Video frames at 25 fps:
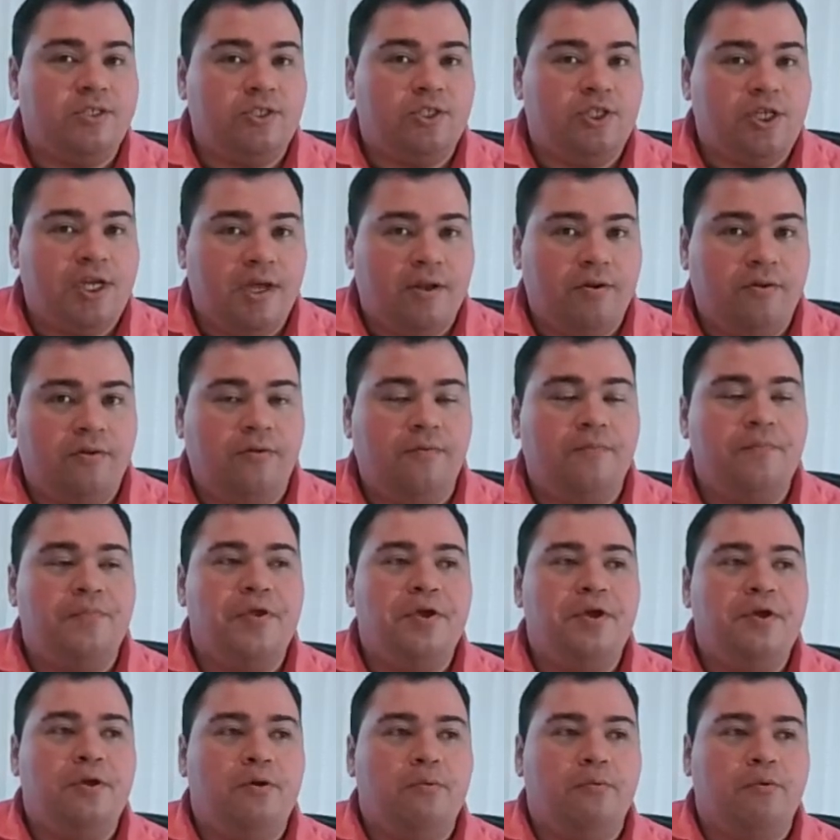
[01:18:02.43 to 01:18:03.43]
channel,
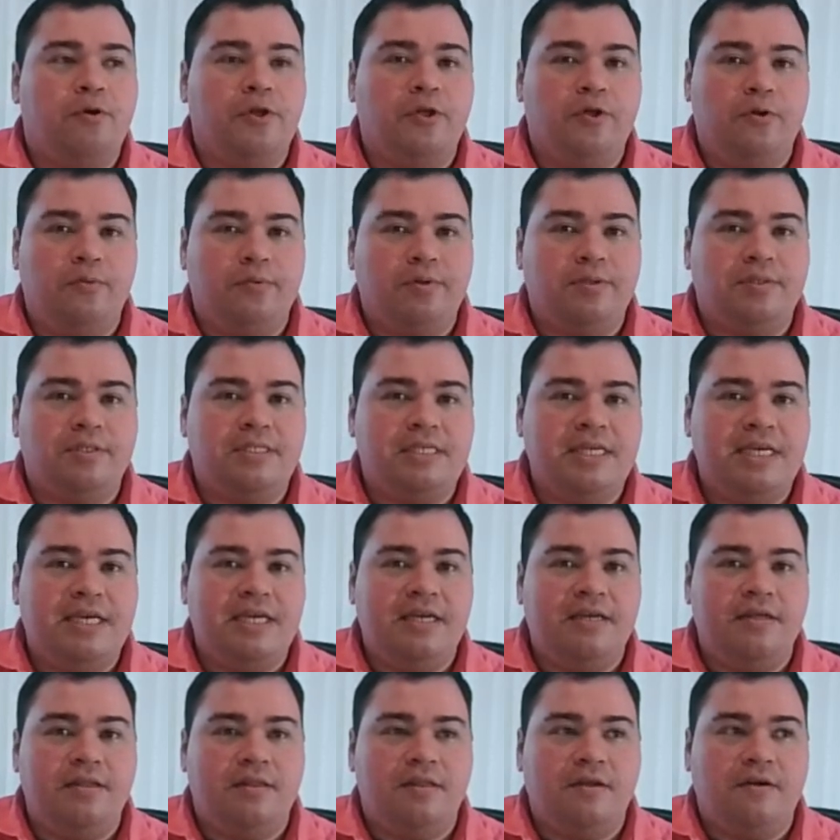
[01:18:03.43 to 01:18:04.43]
where you will
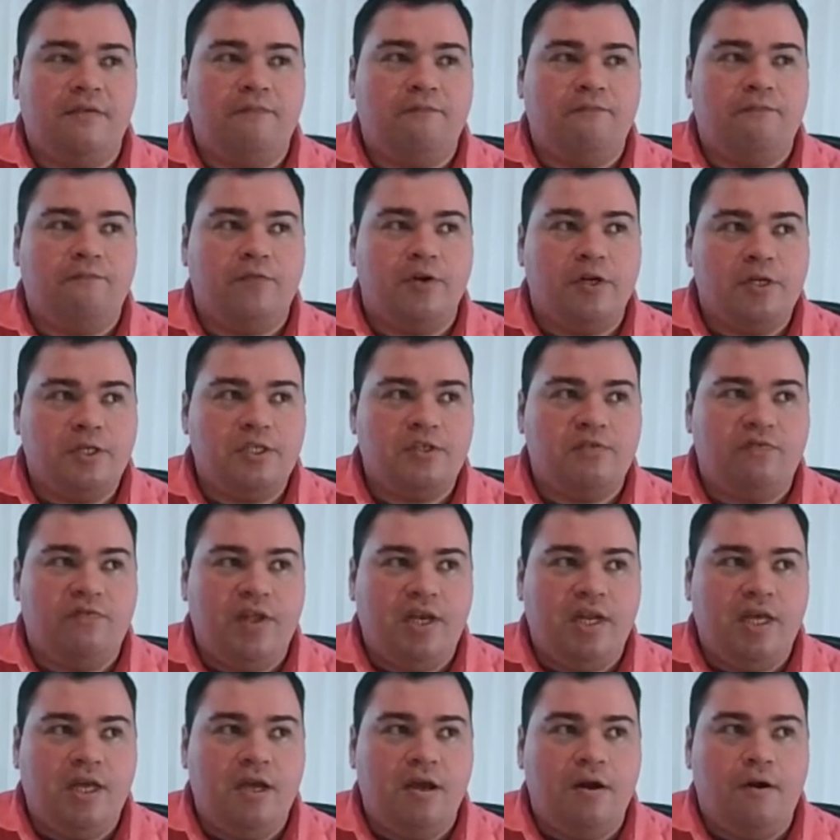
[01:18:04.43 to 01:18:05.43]
see the first
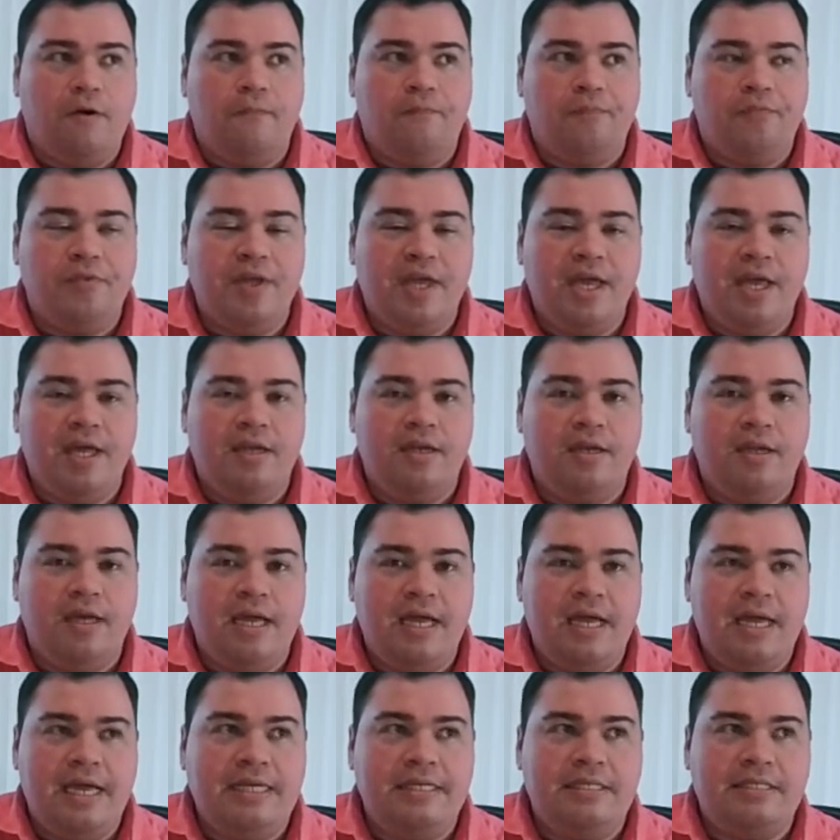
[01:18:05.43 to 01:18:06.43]
video in
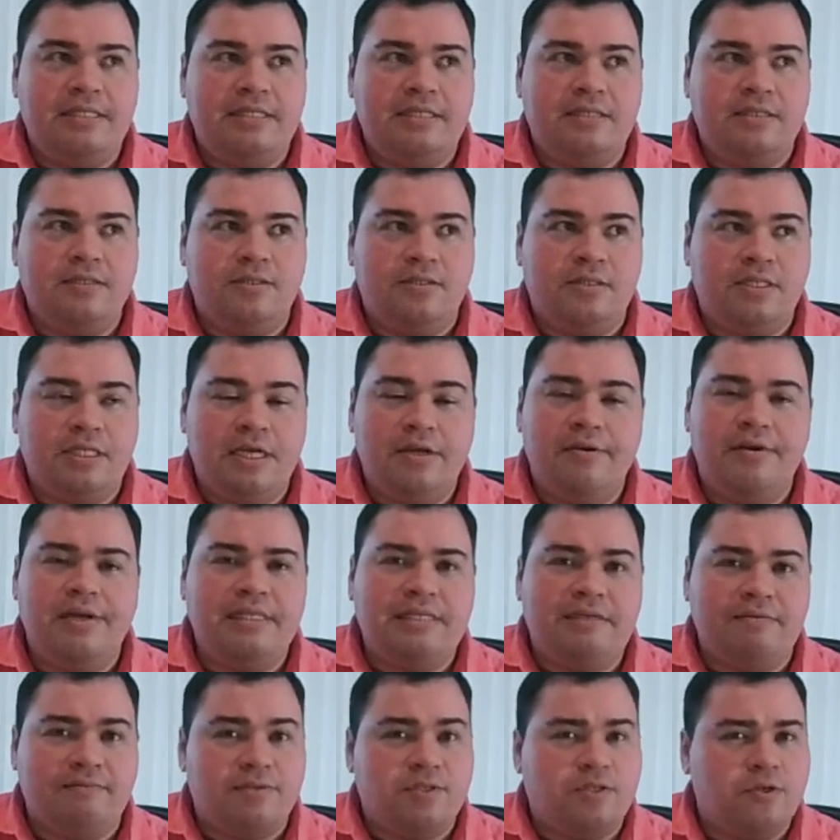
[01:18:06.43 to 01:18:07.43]
a
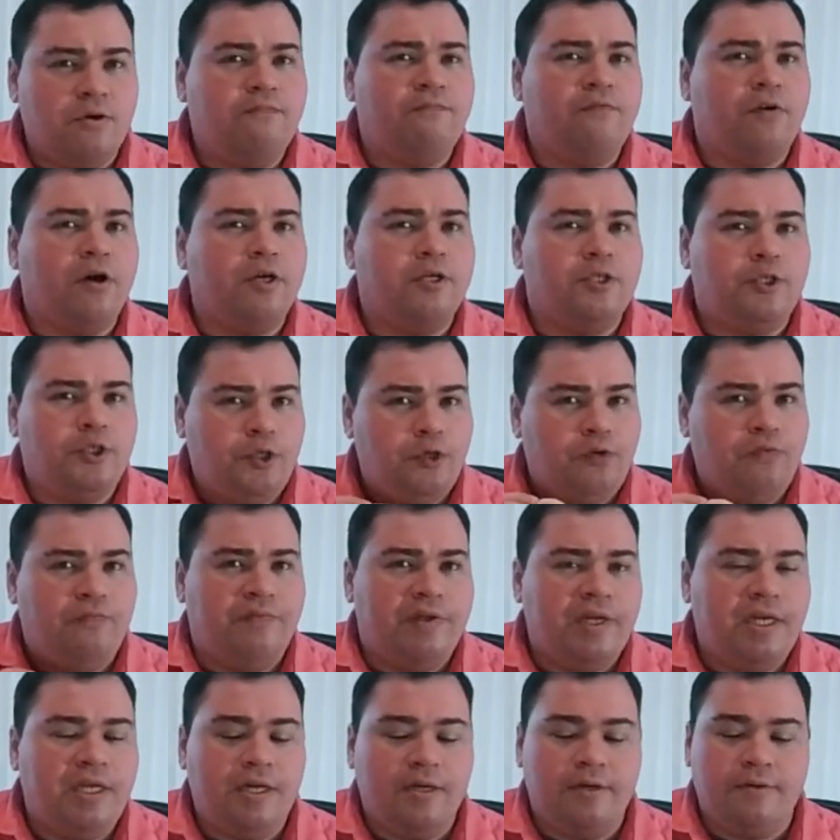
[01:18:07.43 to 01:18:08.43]
series of so far 2
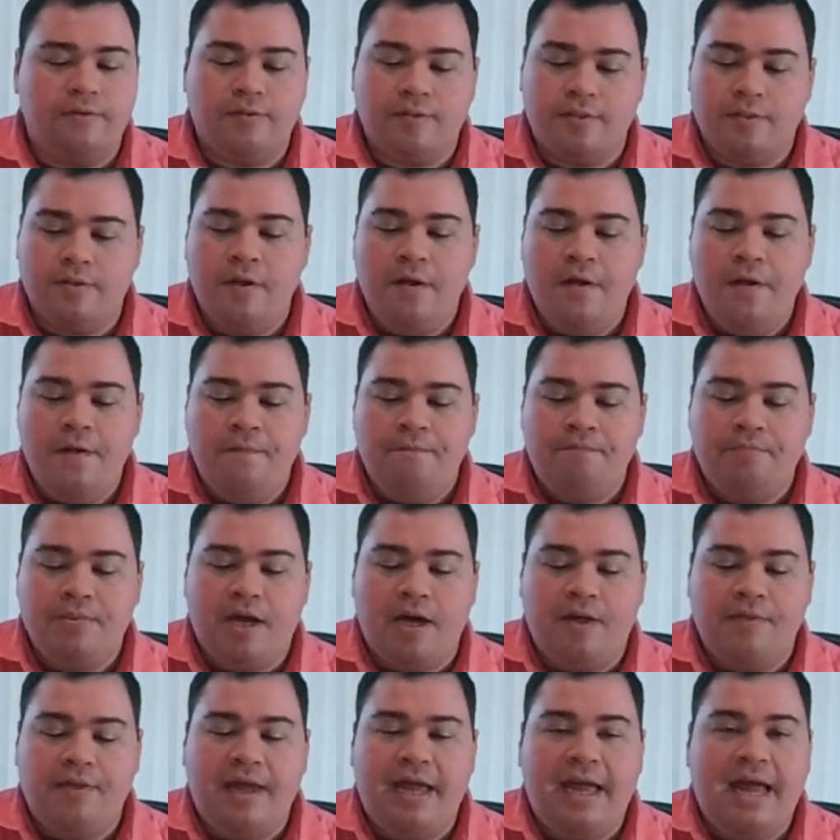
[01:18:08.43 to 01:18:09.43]
videos
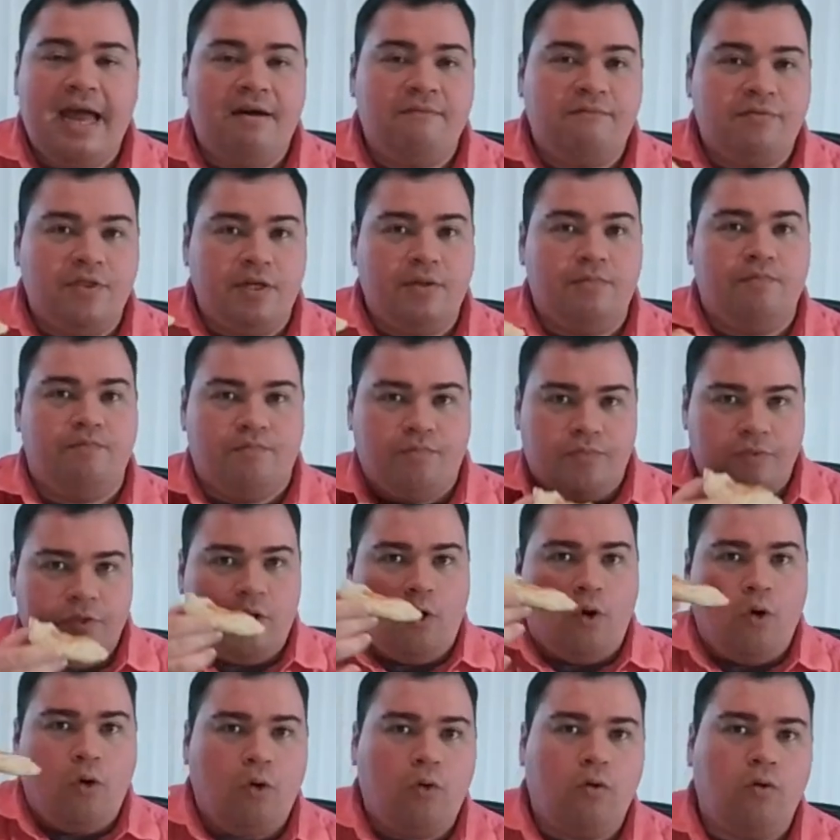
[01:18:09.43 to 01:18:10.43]
that have
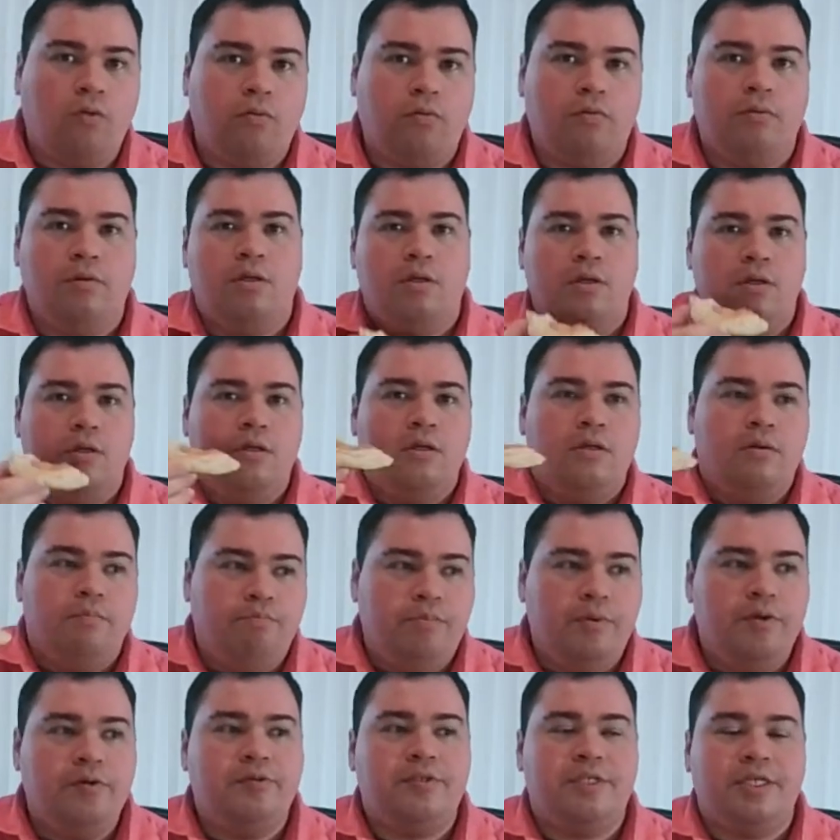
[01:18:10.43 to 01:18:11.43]
the whole
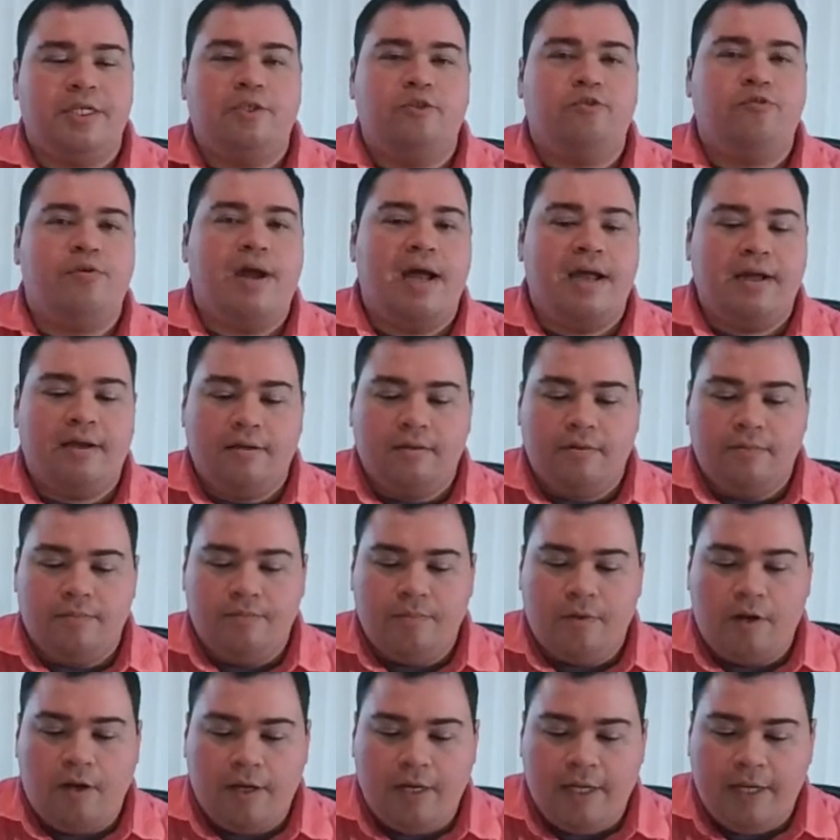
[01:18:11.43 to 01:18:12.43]
music track
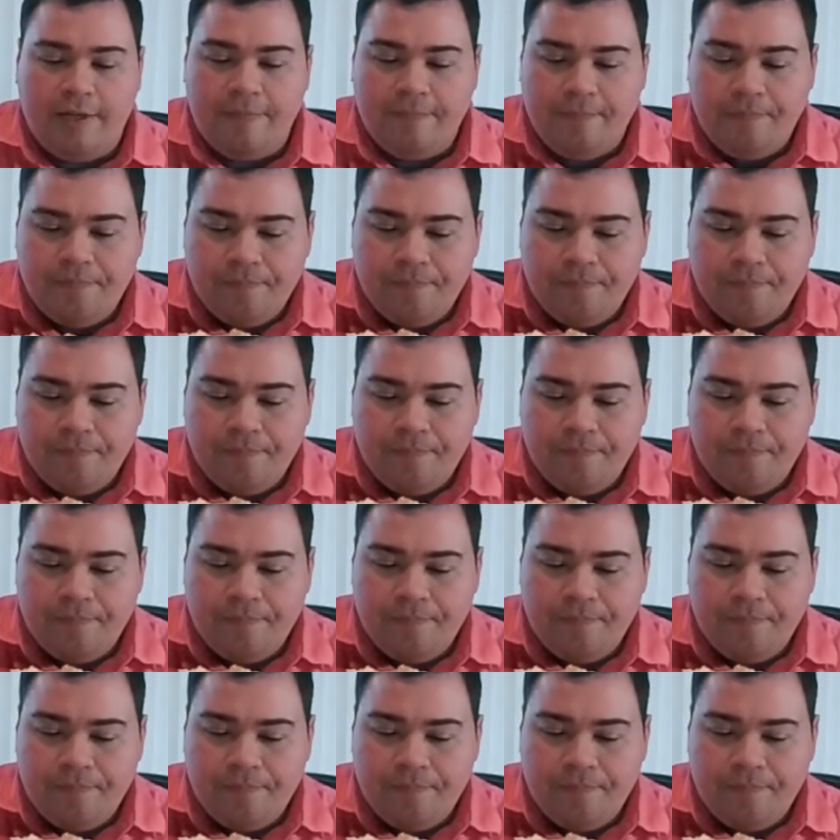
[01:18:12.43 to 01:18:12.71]
on it.